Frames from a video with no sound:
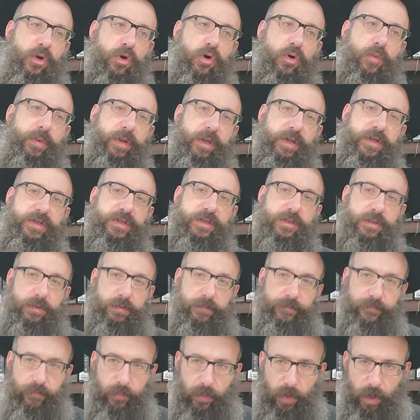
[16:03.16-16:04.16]
and chumnius
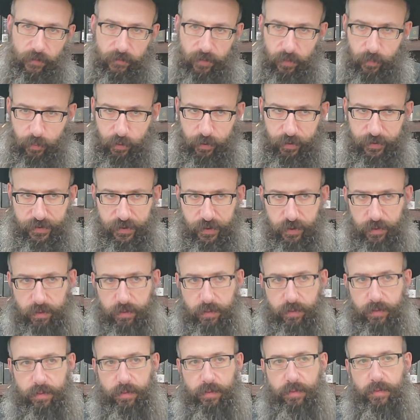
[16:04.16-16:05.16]
of the person.
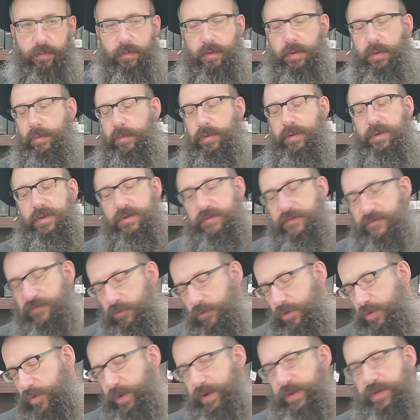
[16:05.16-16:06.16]
We're into
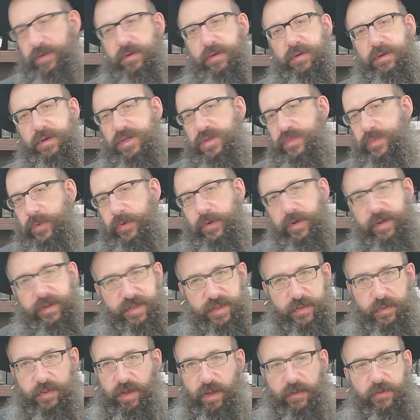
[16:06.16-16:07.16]
food, we're into
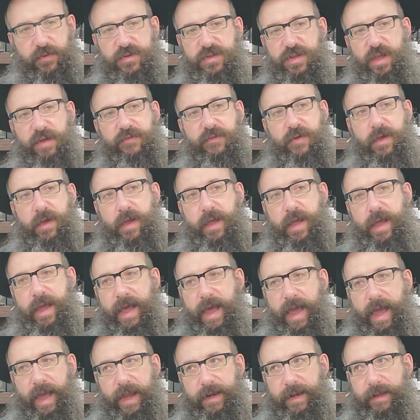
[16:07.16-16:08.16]
experiences with other stuff,
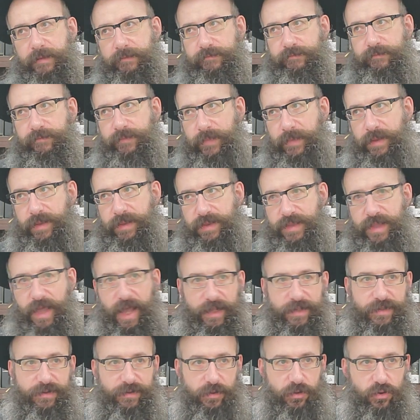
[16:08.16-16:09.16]
and
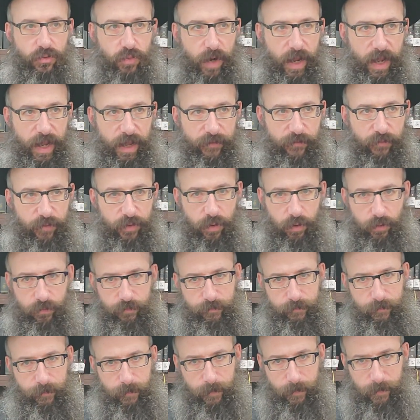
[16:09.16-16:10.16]
that's the drive. It
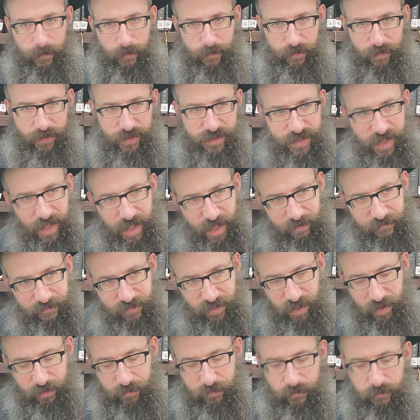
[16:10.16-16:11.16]
doesn't have
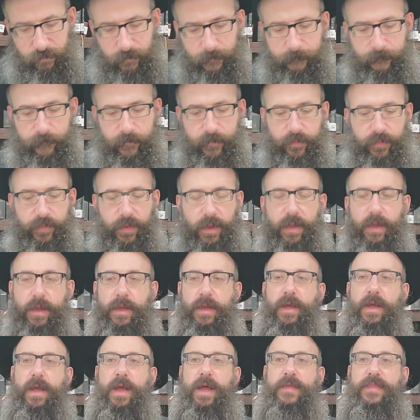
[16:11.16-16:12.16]
that
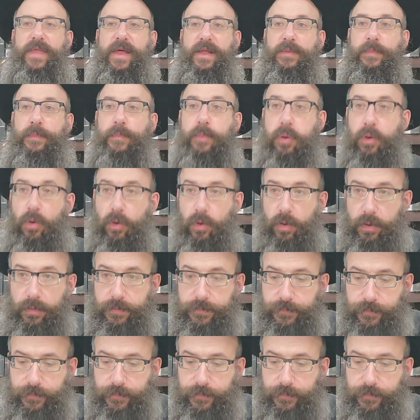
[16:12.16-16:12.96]
pull.